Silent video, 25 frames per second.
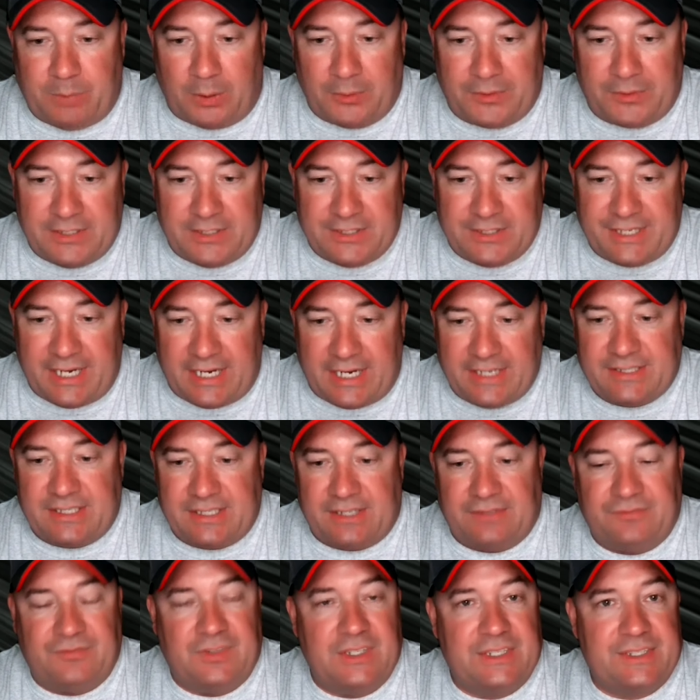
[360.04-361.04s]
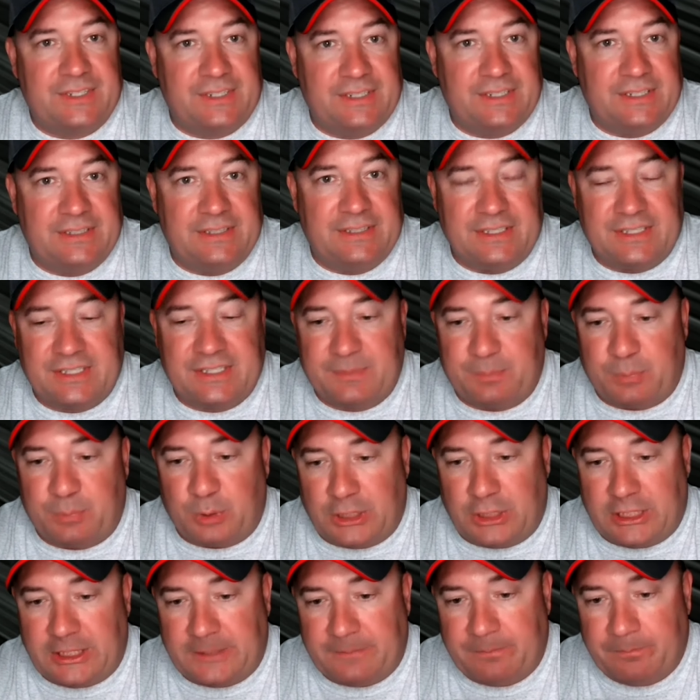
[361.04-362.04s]
Both these guys have visited this
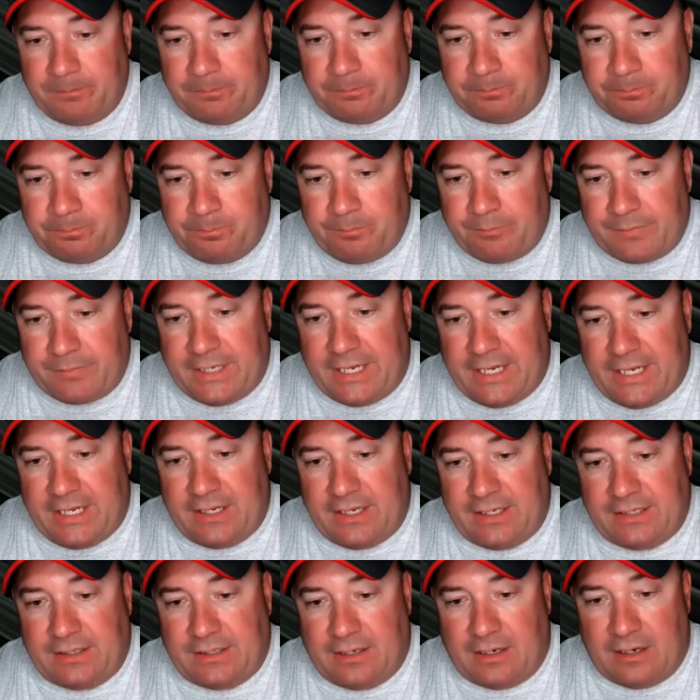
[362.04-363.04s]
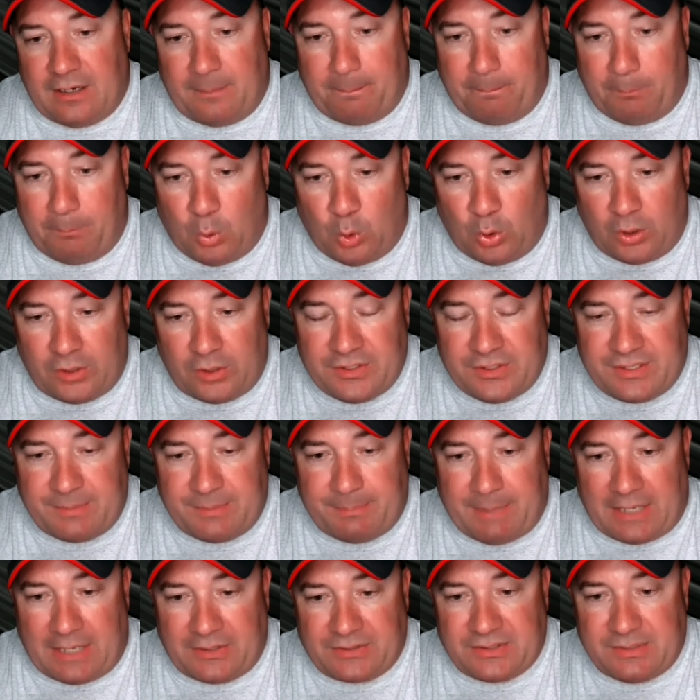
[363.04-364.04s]
spring, and Moore is
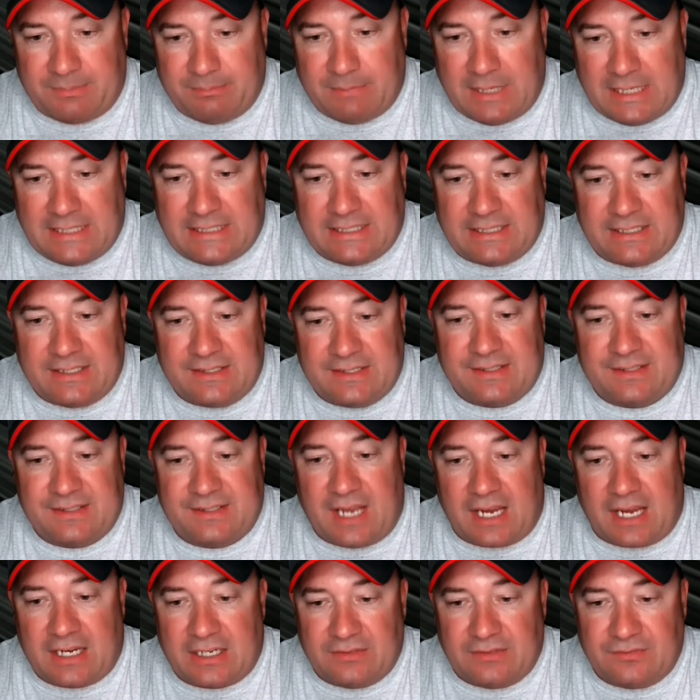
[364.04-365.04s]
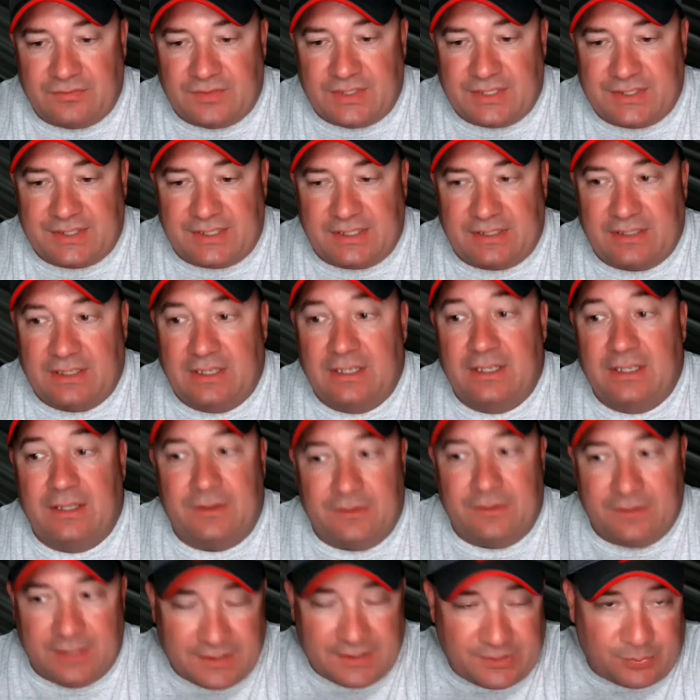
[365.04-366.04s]
about to make his second visit
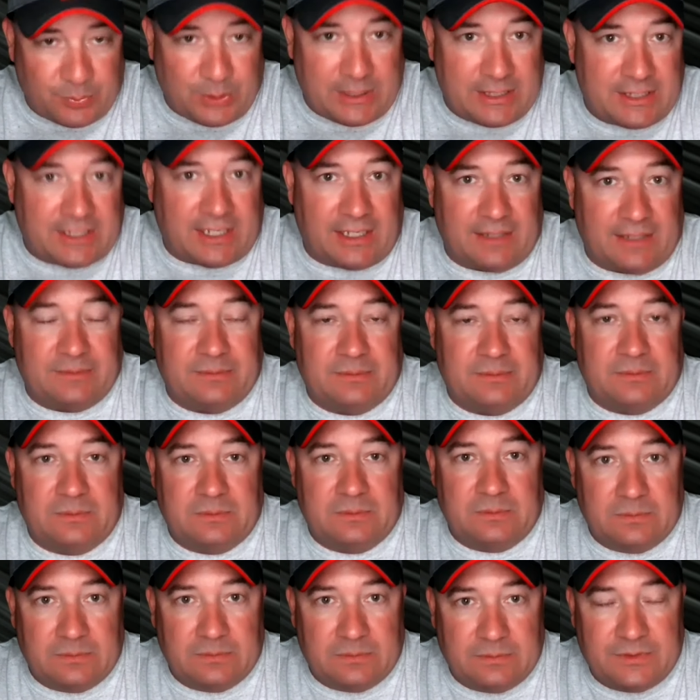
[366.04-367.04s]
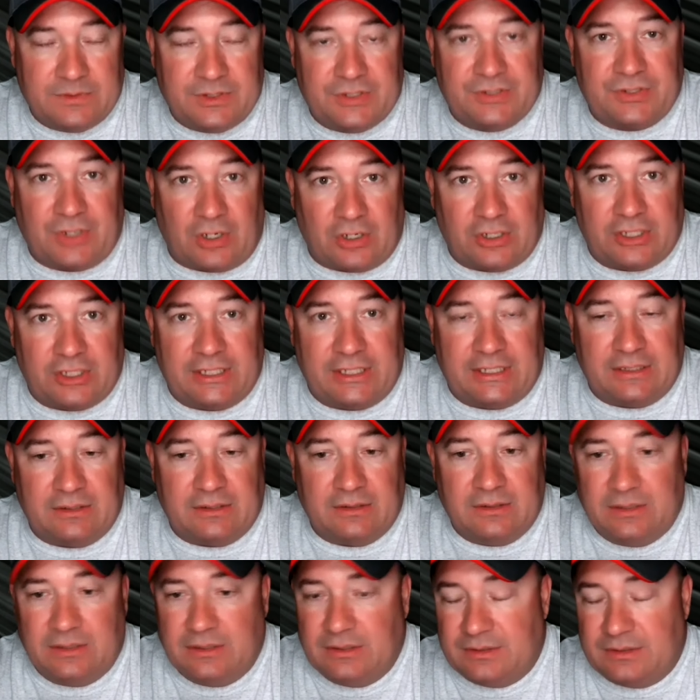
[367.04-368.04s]
this weekend,
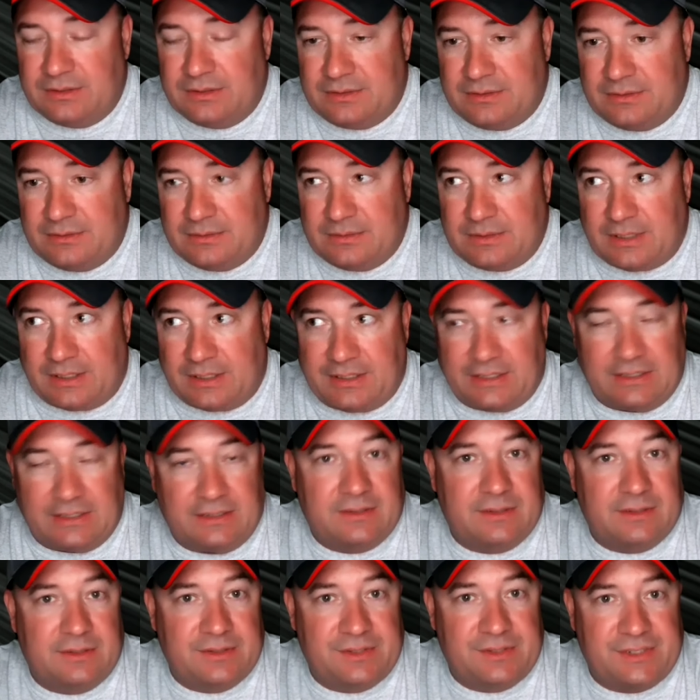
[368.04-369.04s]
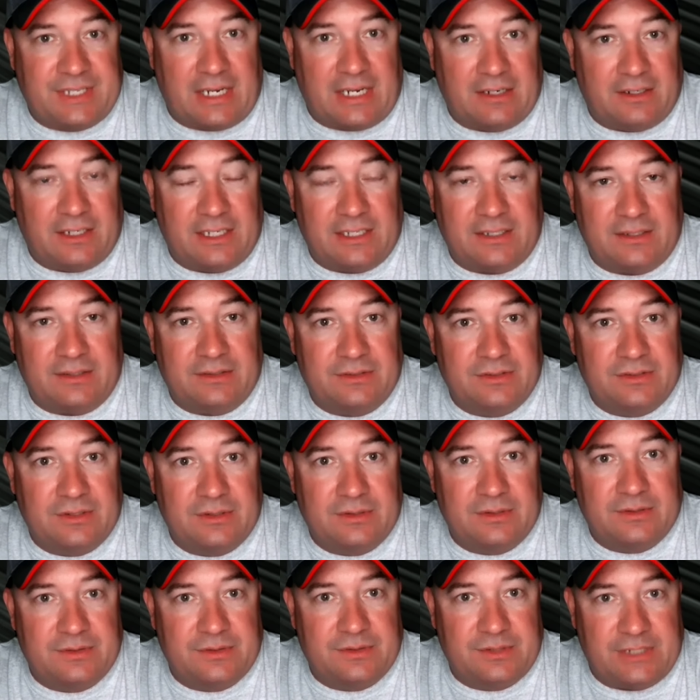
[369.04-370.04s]
starting, I think, Saturday.
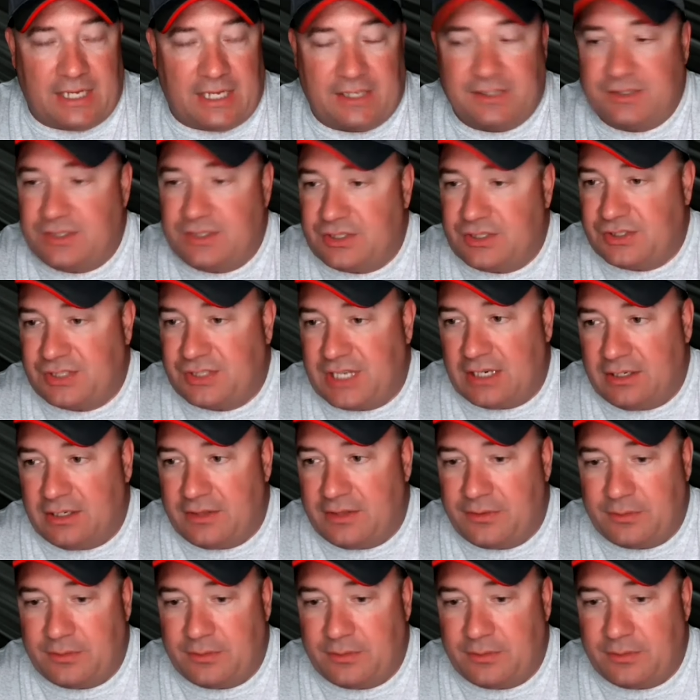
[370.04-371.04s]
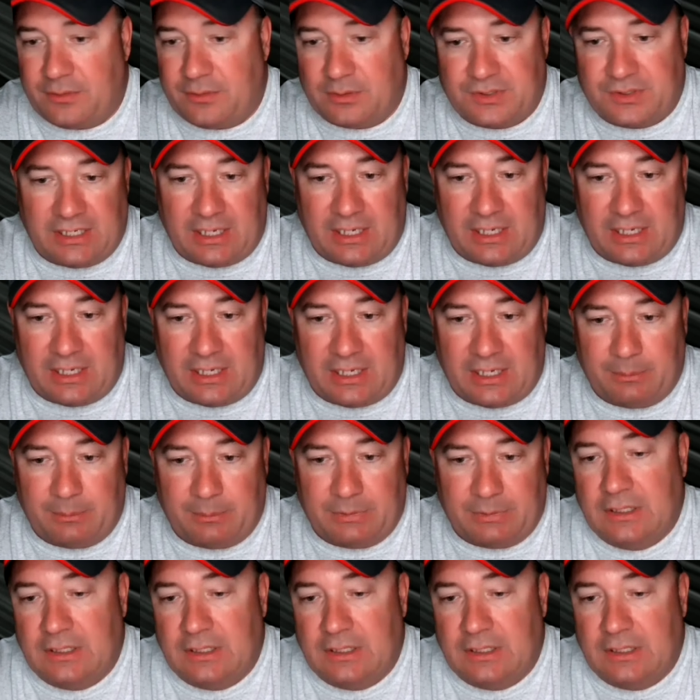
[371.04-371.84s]
Yeah, just Saturday through Sunday, I believe.